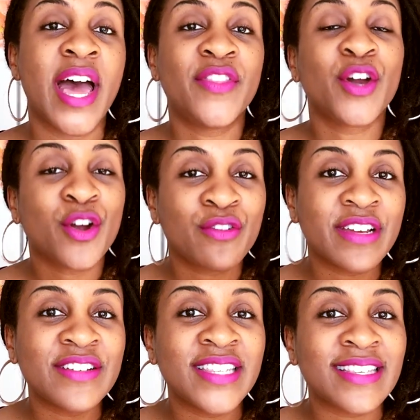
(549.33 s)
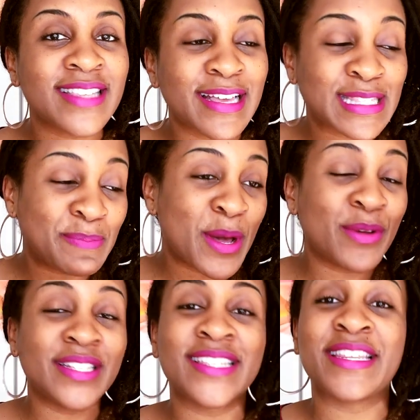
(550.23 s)
the career success
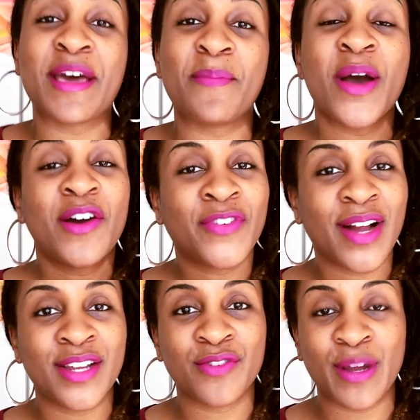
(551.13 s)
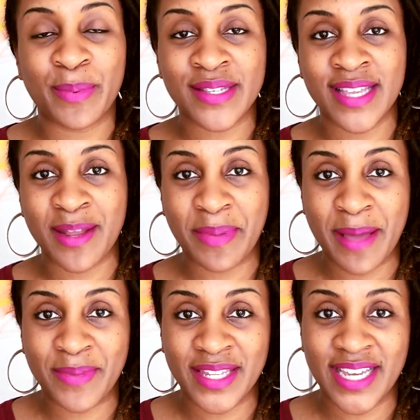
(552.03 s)
bonus tip for underrepresented
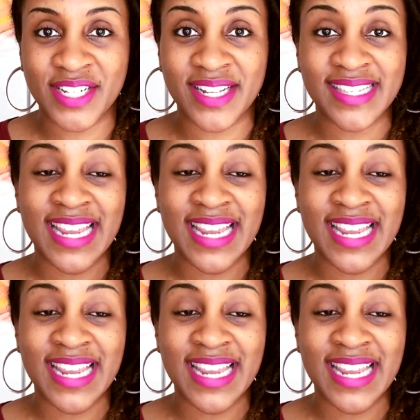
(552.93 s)
populations.